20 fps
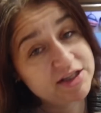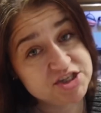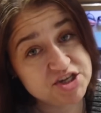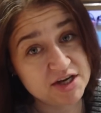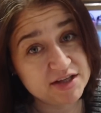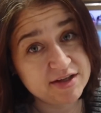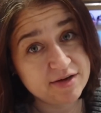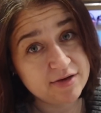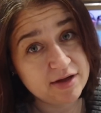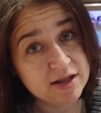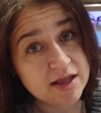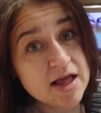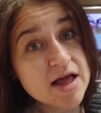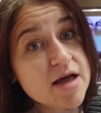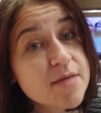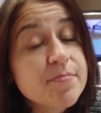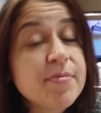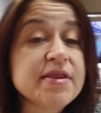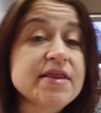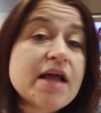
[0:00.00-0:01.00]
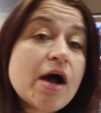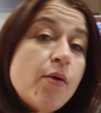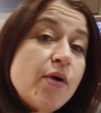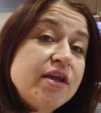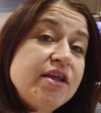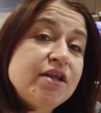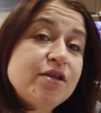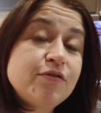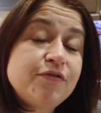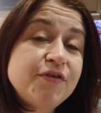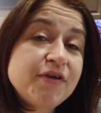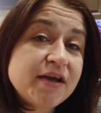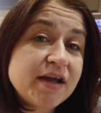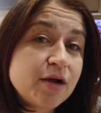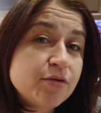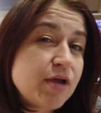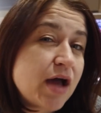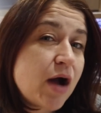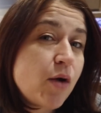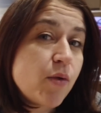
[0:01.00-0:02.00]
in general, but now I need to
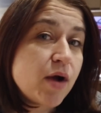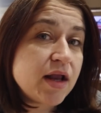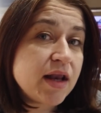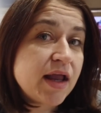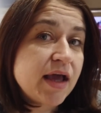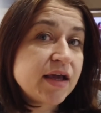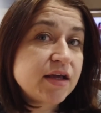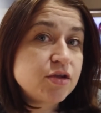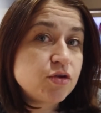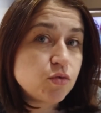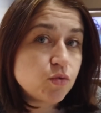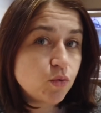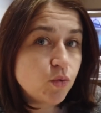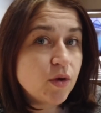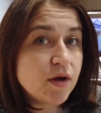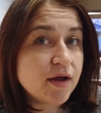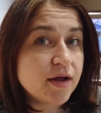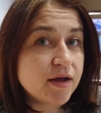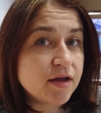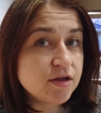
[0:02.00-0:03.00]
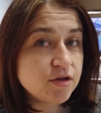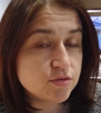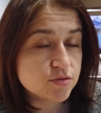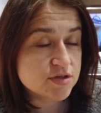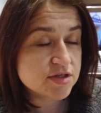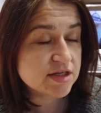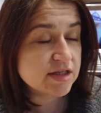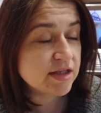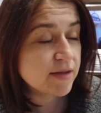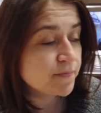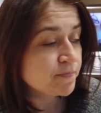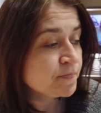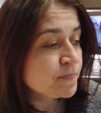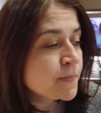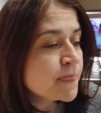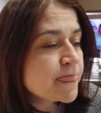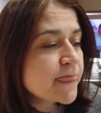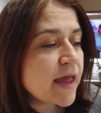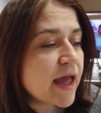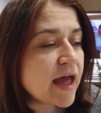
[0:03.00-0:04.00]
figure out how I like to use it.
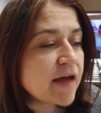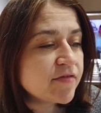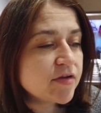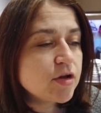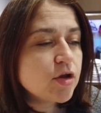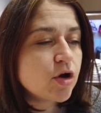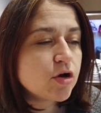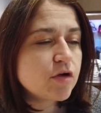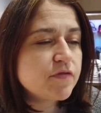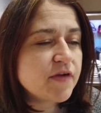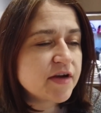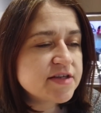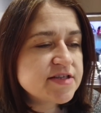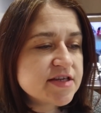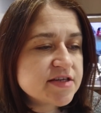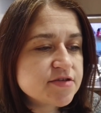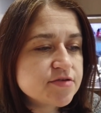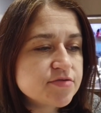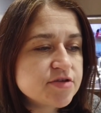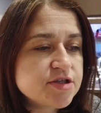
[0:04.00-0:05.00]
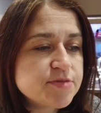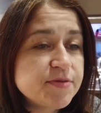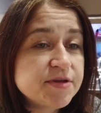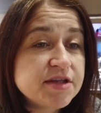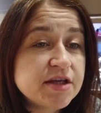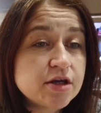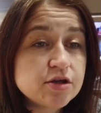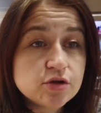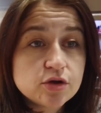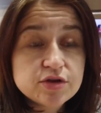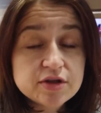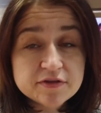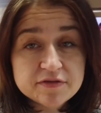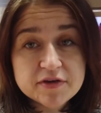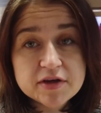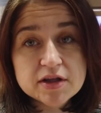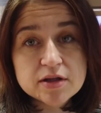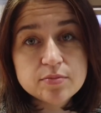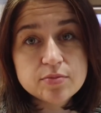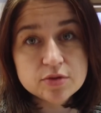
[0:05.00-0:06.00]
They have a lot of accessories, but they are not
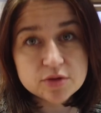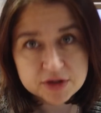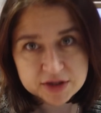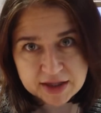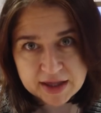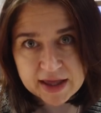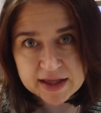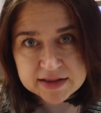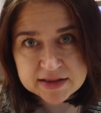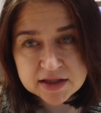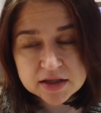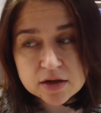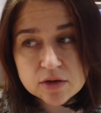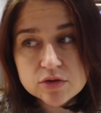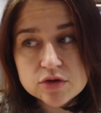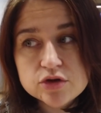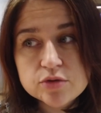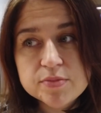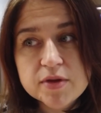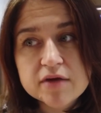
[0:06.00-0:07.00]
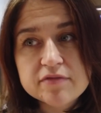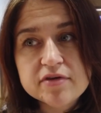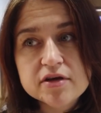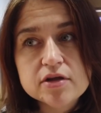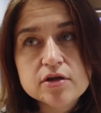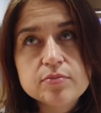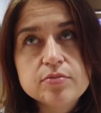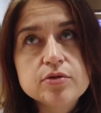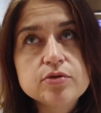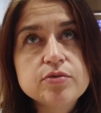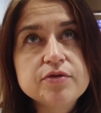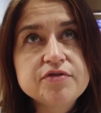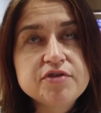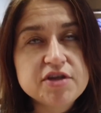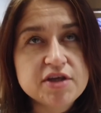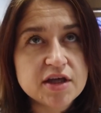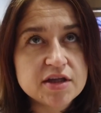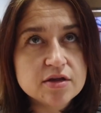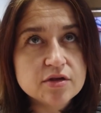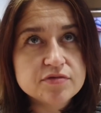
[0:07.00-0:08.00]
available yet. They're going to be available with
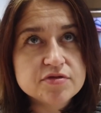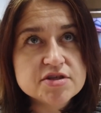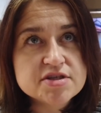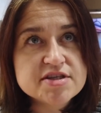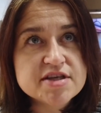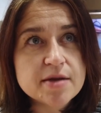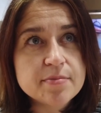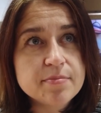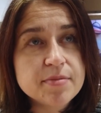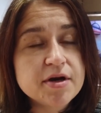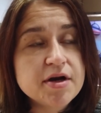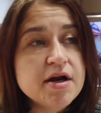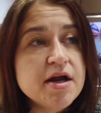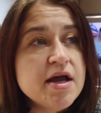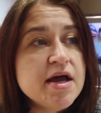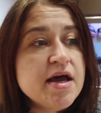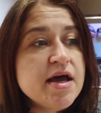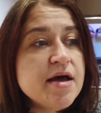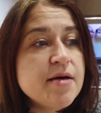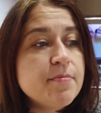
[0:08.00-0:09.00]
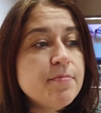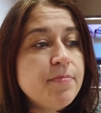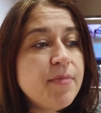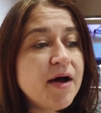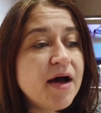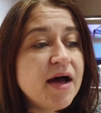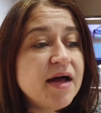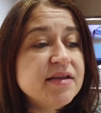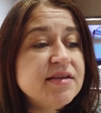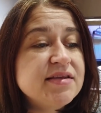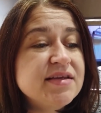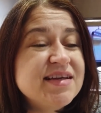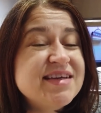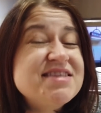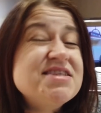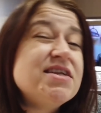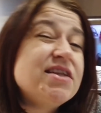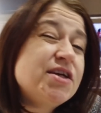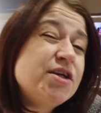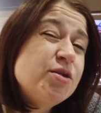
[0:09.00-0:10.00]
the end of December. But
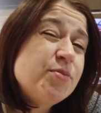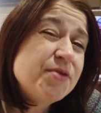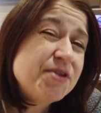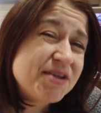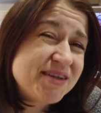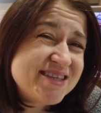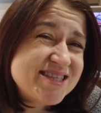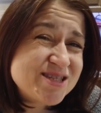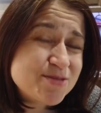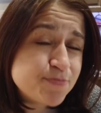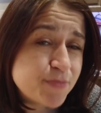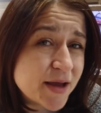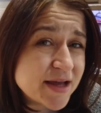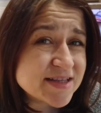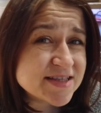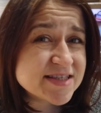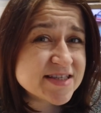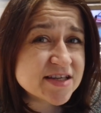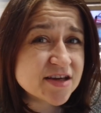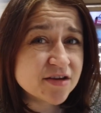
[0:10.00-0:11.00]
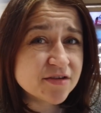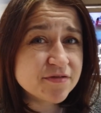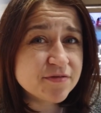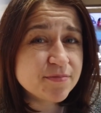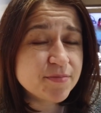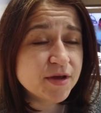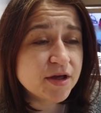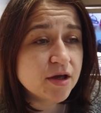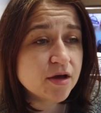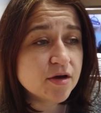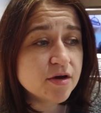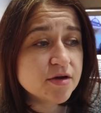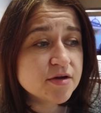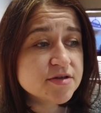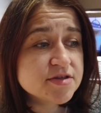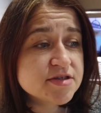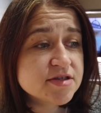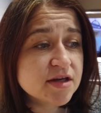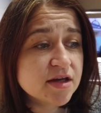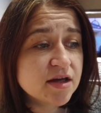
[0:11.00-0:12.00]
it's a little bit expensive
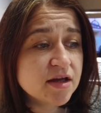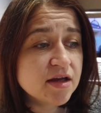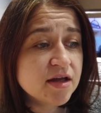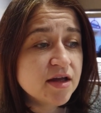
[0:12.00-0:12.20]
because,